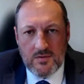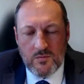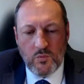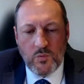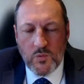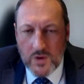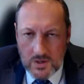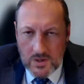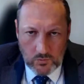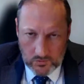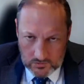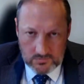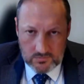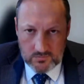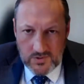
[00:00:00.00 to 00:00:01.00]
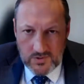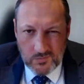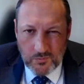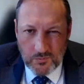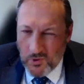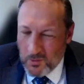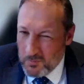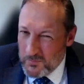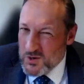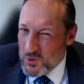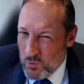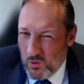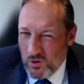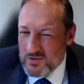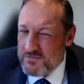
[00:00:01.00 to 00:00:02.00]
we'll probably
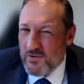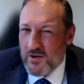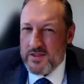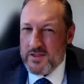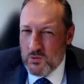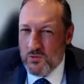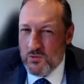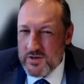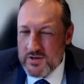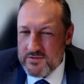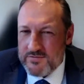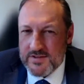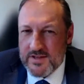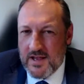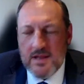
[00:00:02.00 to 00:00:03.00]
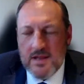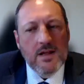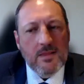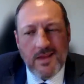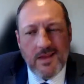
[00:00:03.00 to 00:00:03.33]
qualify the audit for that.